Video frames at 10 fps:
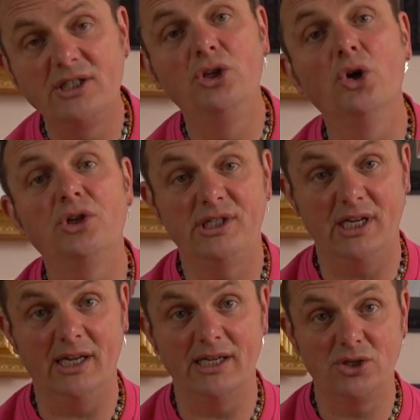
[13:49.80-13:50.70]

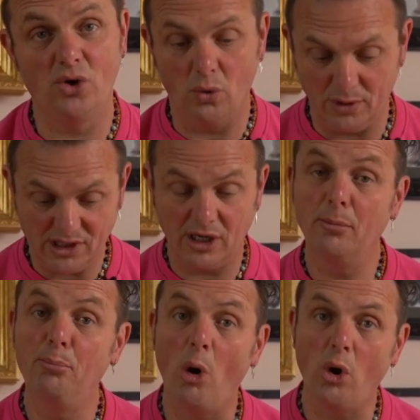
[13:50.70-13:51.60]
gusset, it's called. It's kind
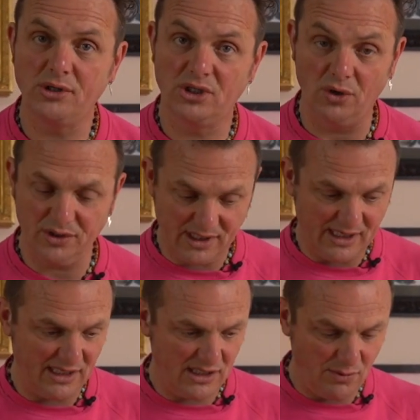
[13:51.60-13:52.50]
of box
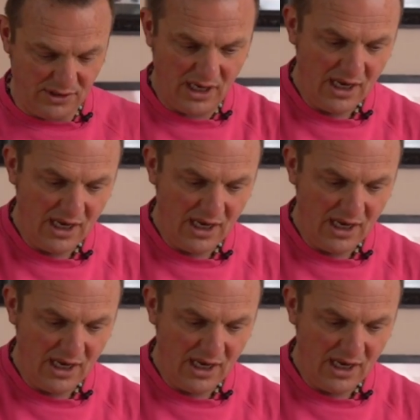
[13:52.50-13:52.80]
gusseted, so it's